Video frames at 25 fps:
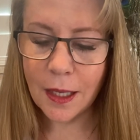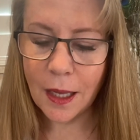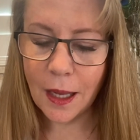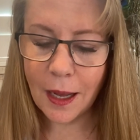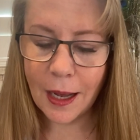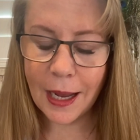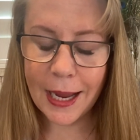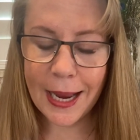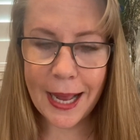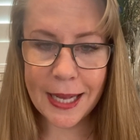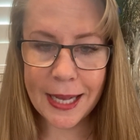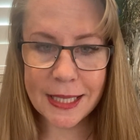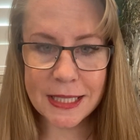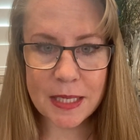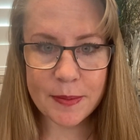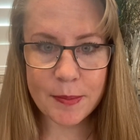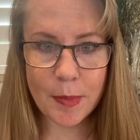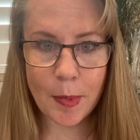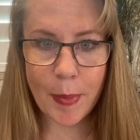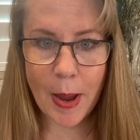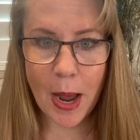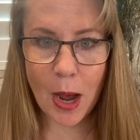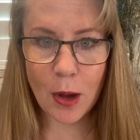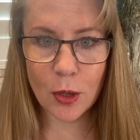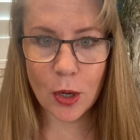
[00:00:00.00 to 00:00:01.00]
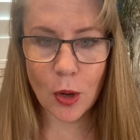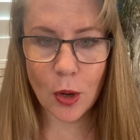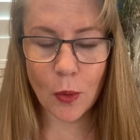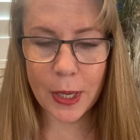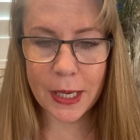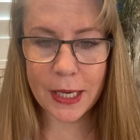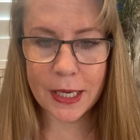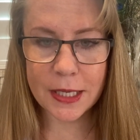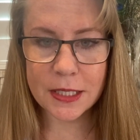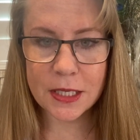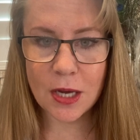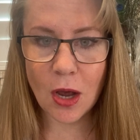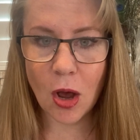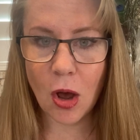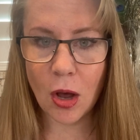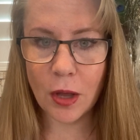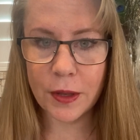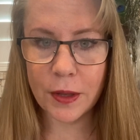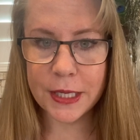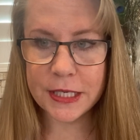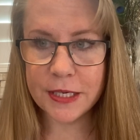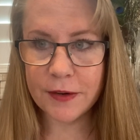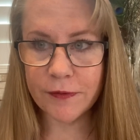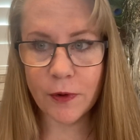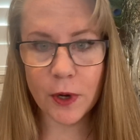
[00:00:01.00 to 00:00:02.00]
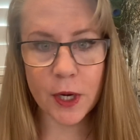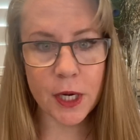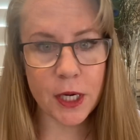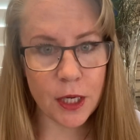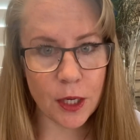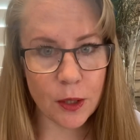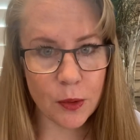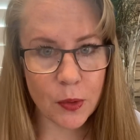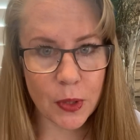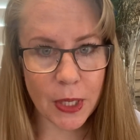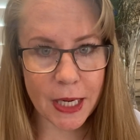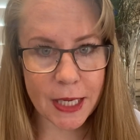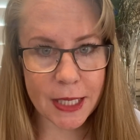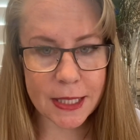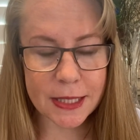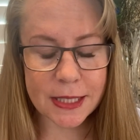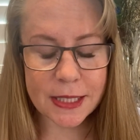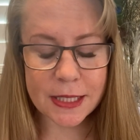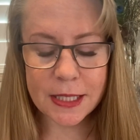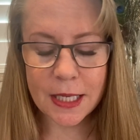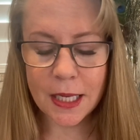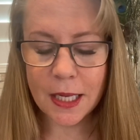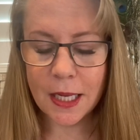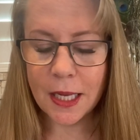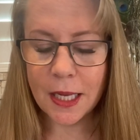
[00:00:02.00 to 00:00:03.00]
I asked him about going into all the different units,